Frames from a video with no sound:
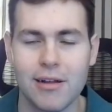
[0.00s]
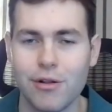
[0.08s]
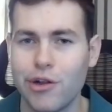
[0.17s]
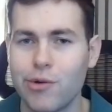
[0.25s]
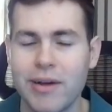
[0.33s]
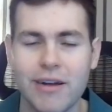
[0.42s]
a
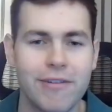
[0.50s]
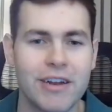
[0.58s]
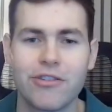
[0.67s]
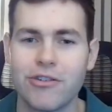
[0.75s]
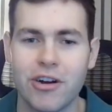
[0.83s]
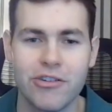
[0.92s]
little bit of
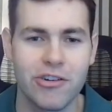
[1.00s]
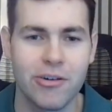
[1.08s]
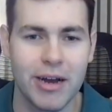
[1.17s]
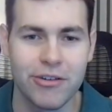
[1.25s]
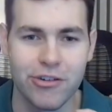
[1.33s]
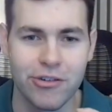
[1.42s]
introduction
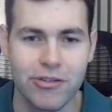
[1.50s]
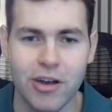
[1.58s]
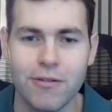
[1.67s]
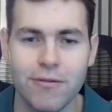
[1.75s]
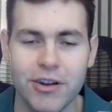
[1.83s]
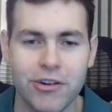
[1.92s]
about
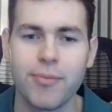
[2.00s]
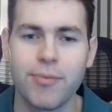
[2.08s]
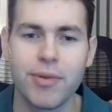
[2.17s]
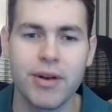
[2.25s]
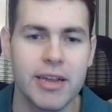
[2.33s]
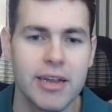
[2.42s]
yourself and your
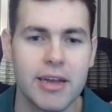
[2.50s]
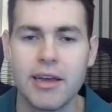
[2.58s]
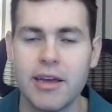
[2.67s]
company,